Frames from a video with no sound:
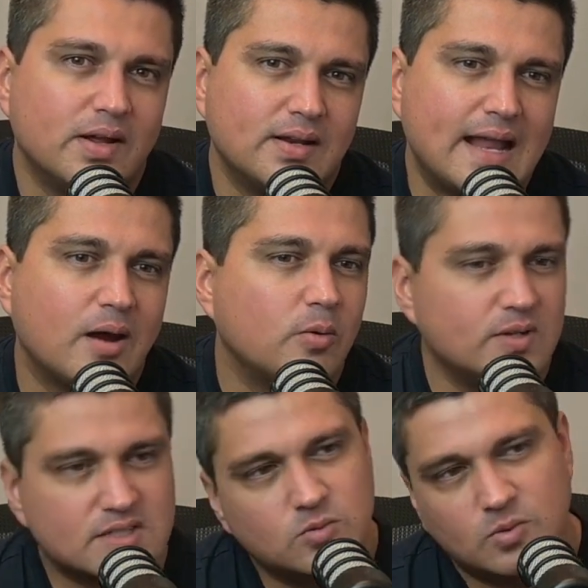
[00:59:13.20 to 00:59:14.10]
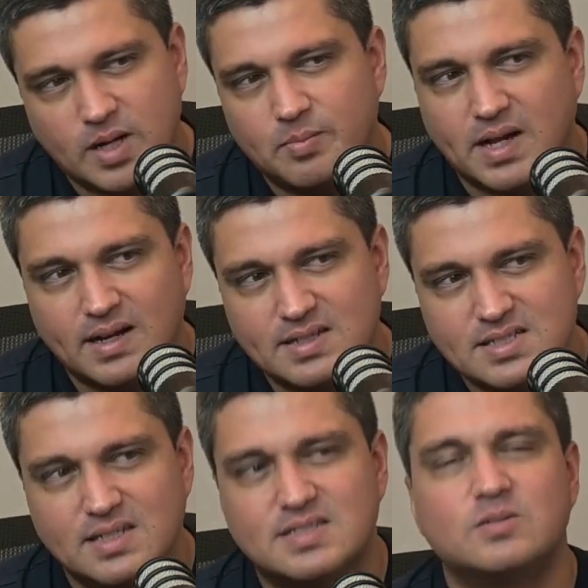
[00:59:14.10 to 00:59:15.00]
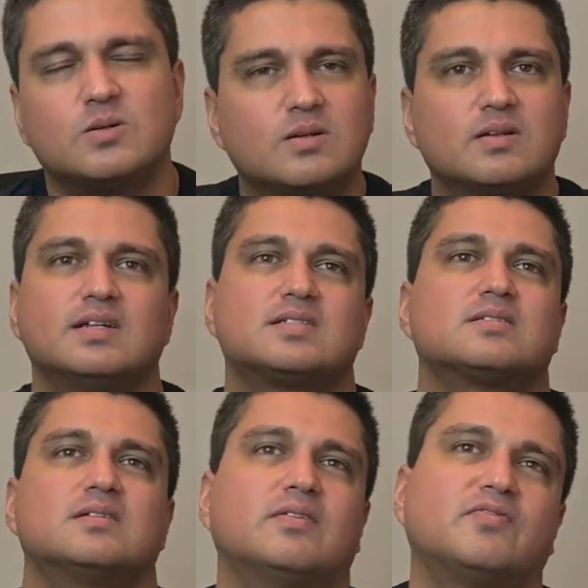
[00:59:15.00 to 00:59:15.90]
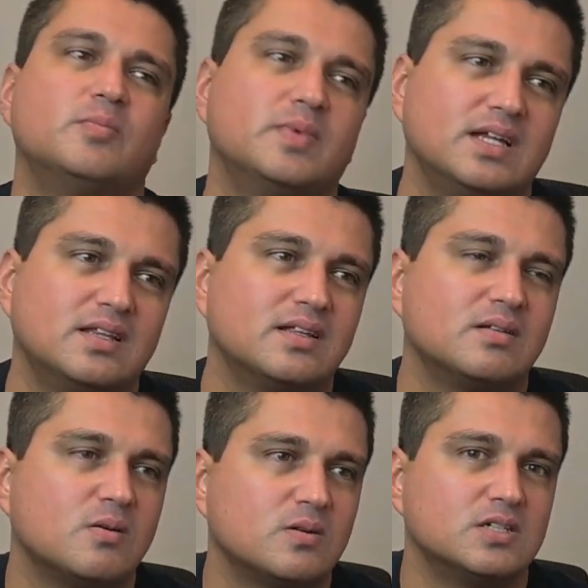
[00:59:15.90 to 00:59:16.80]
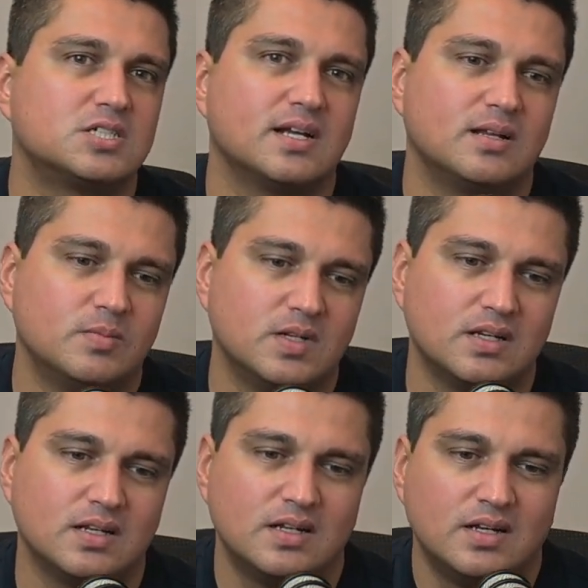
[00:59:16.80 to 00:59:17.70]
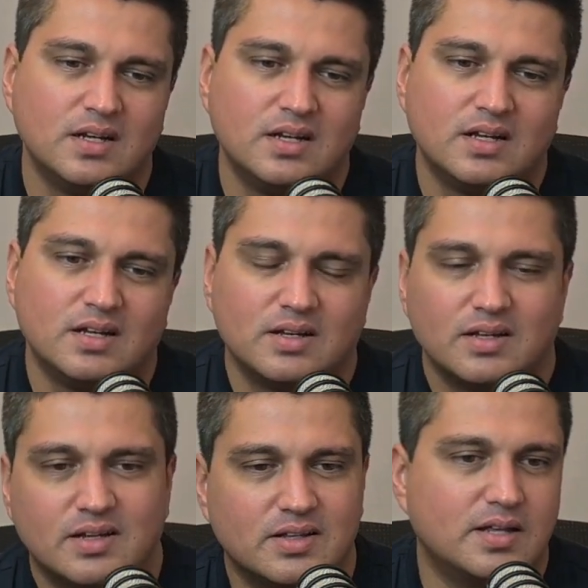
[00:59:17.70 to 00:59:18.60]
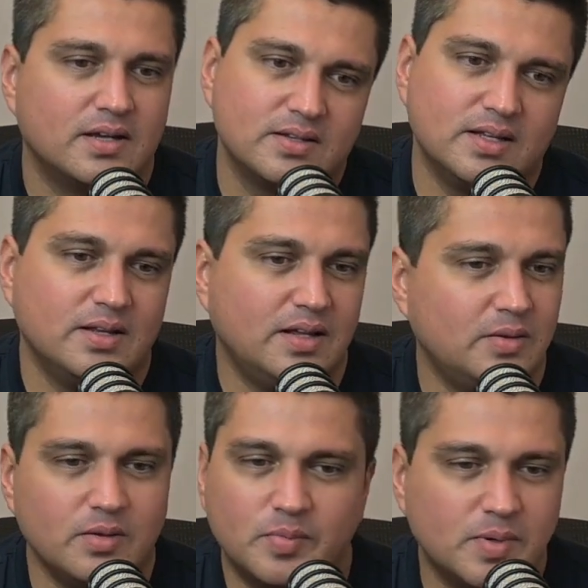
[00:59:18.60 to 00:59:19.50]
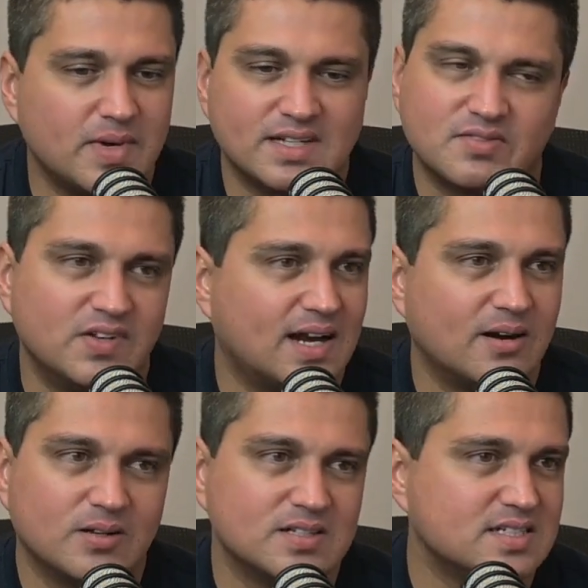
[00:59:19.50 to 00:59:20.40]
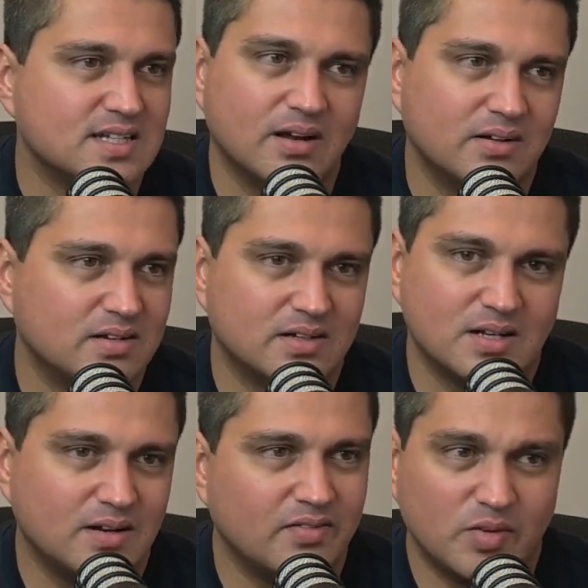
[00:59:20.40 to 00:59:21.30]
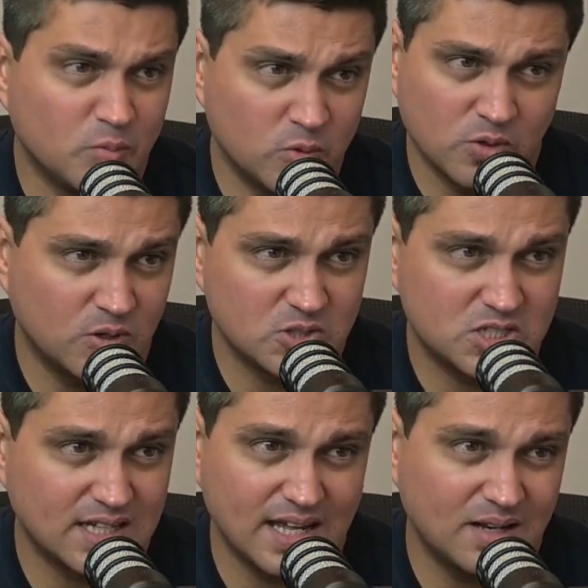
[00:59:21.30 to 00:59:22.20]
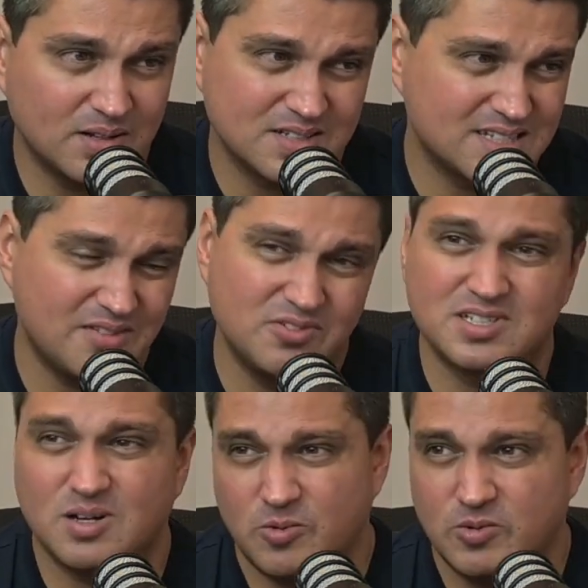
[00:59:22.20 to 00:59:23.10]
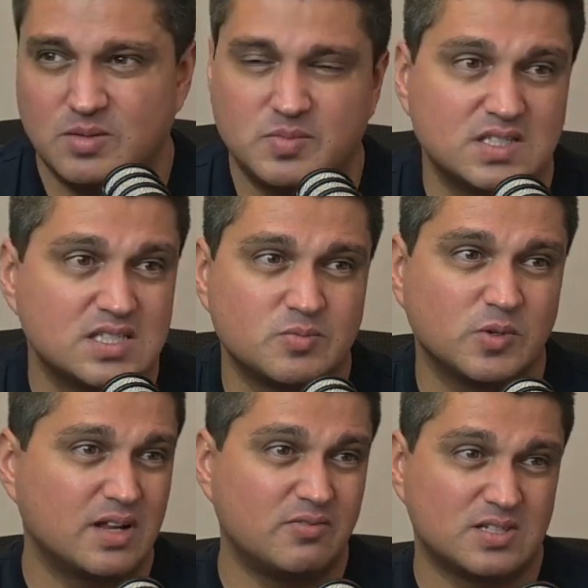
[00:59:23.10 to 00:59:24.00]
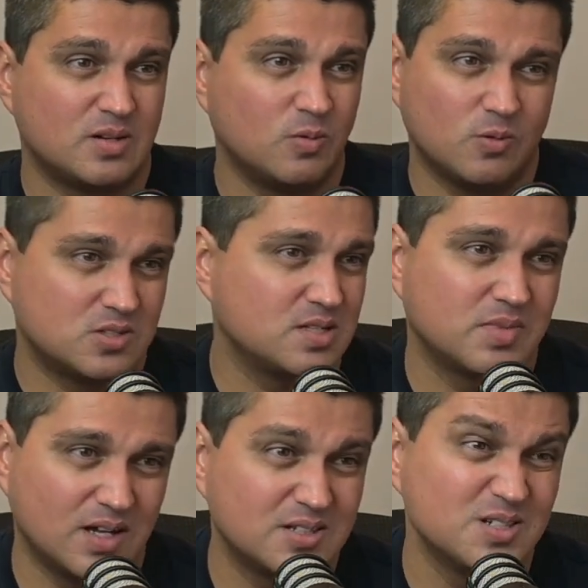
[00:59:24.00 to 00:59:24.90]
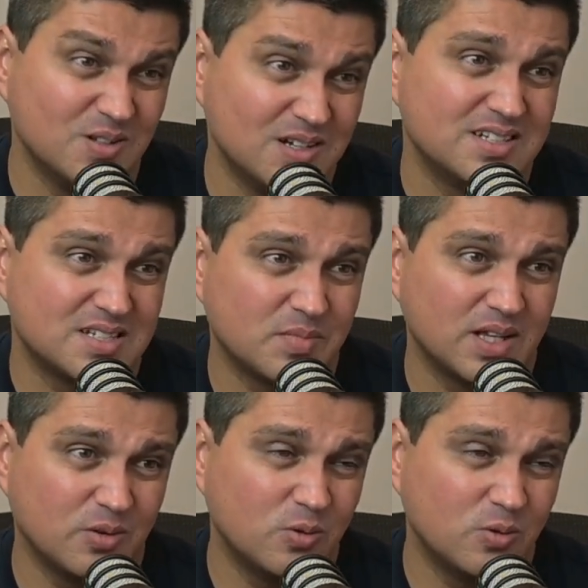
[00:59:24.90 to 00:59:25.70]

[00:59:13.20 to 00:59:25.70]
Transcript: now it's all about balance. It's for me, the knowledge element. Yeah, it'd be massively arrogant to say I don't have any more knowledge to gain, because every time I read a business book, every time I watch something, I do learn something.